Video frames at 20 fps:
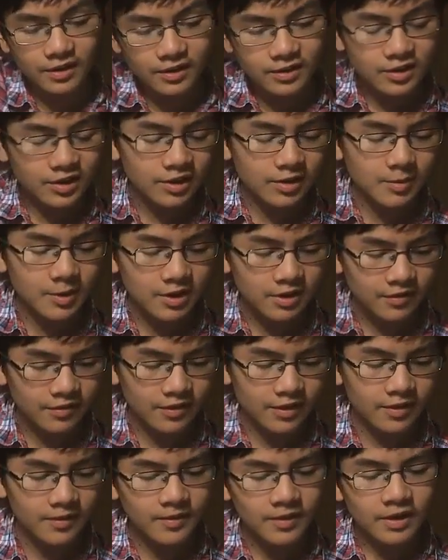just a bit
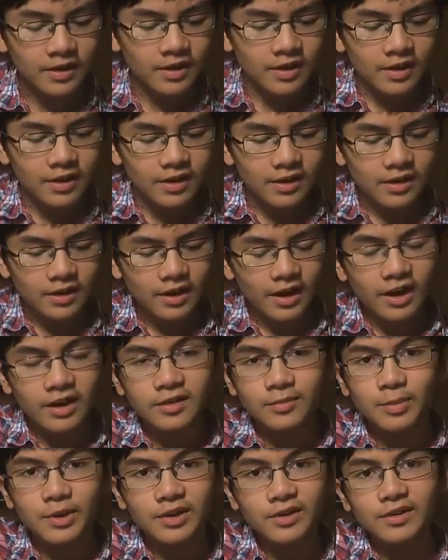different. It
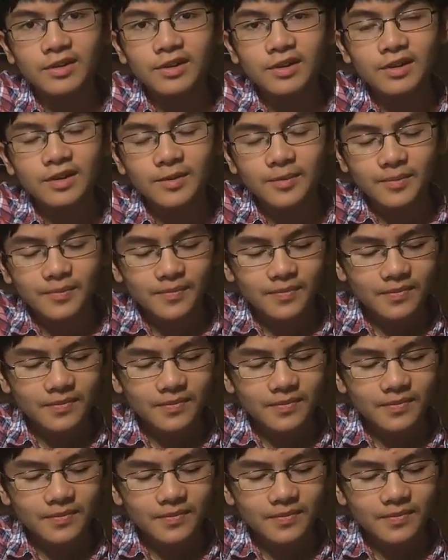has peanuts in it.